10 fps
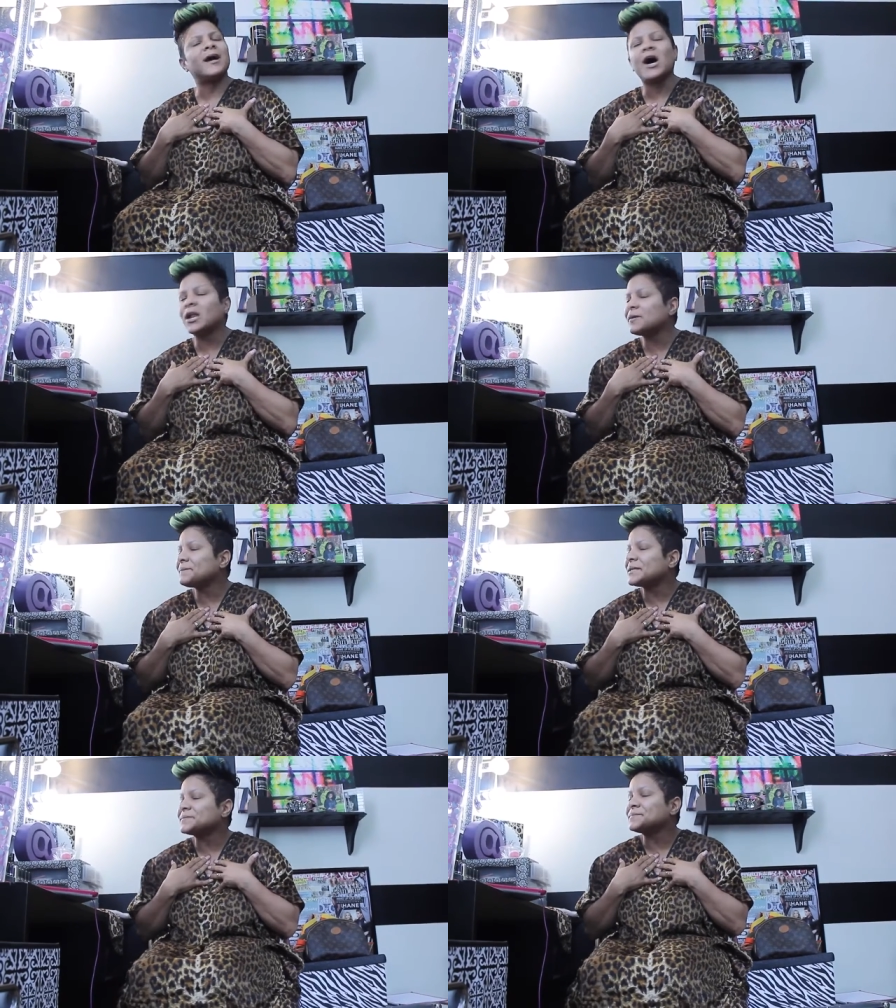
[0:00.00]
All
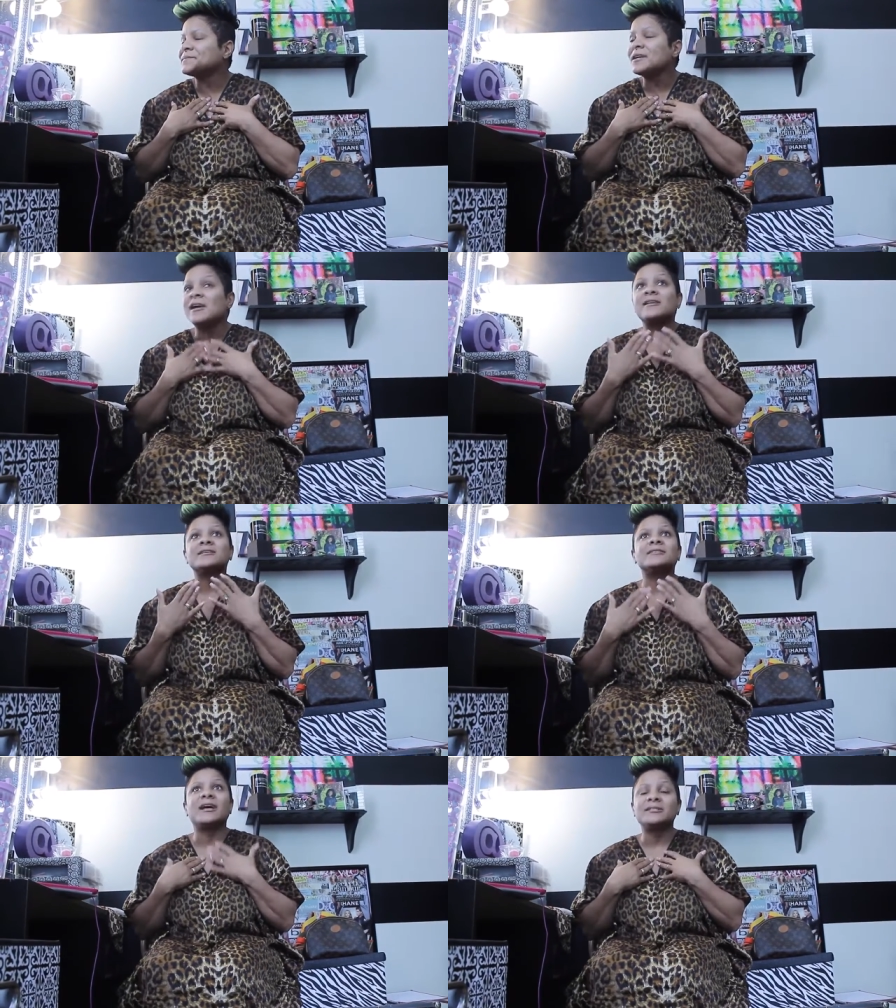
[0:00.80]
on me.
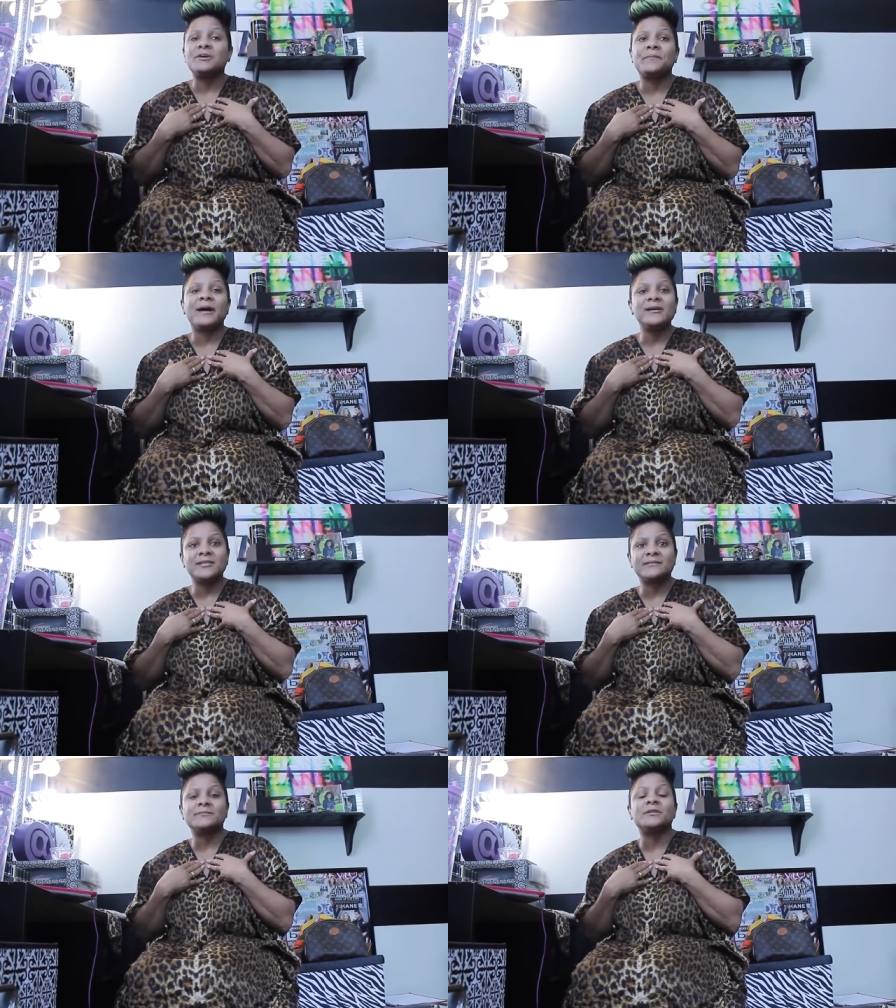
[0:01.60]
Because I told my
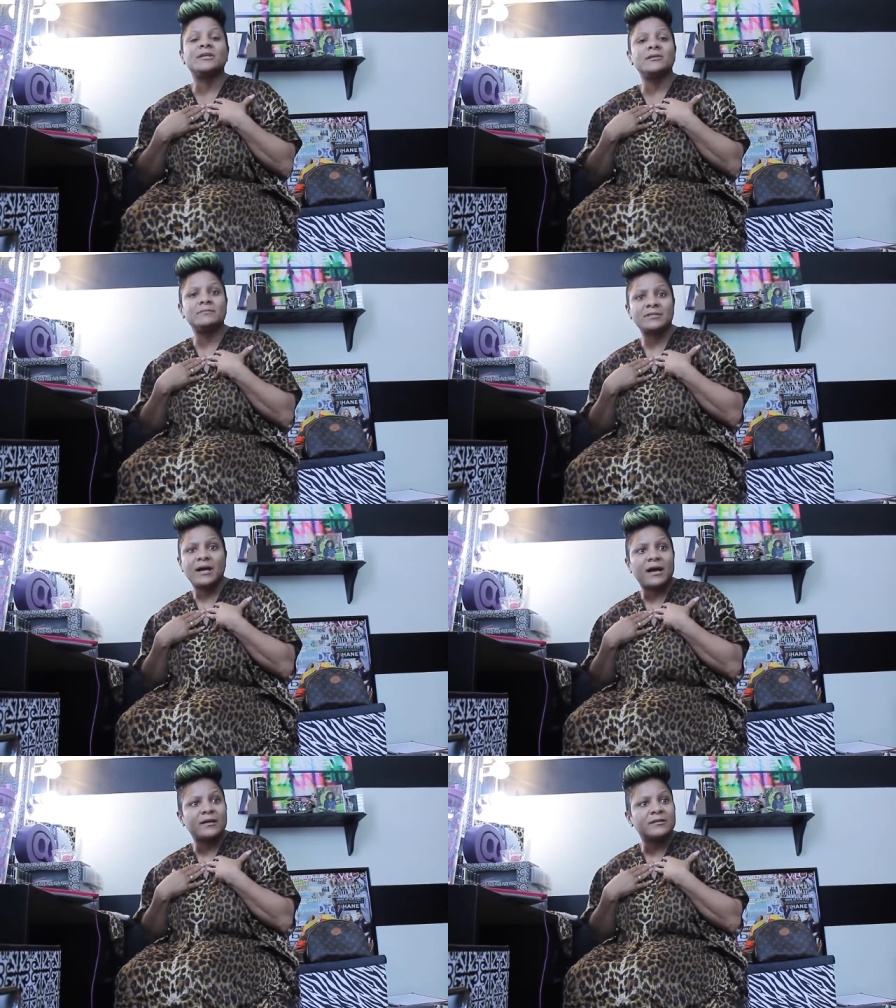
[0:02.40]
husband when he
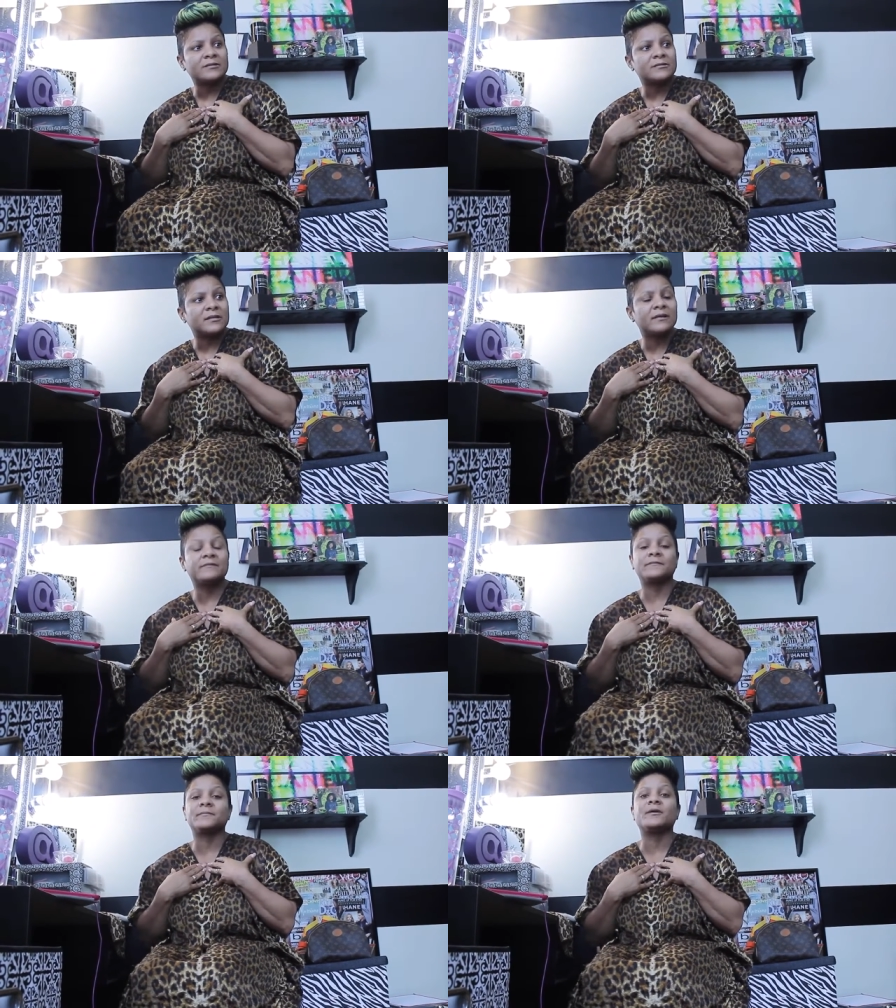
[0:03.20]
retires
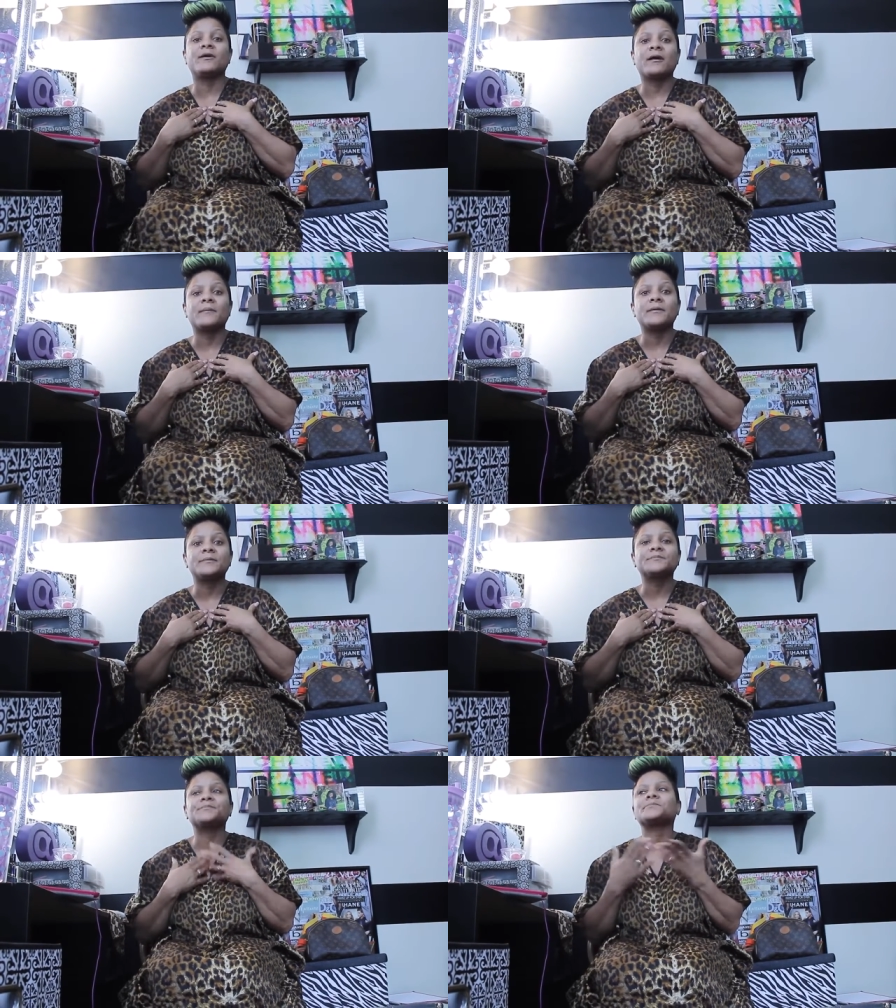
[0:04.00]
from the Army,